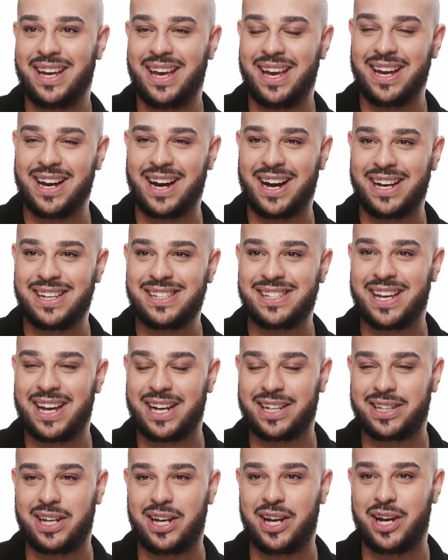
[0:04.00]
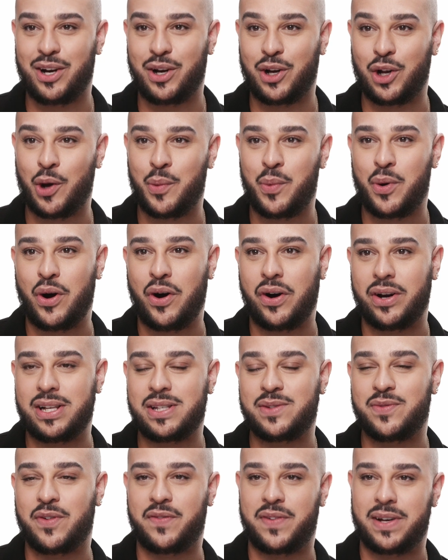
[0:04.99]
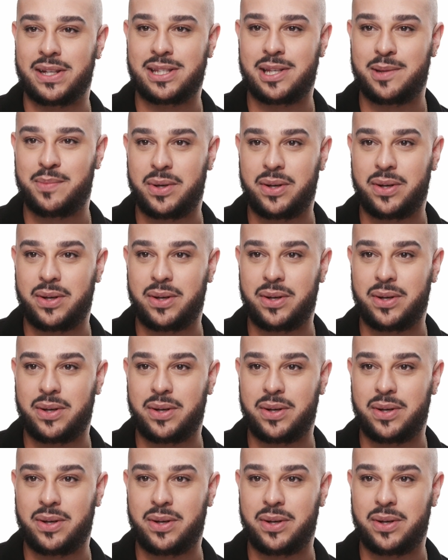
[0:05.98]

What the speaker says: Hey guys, Hector here, global artist for Fenty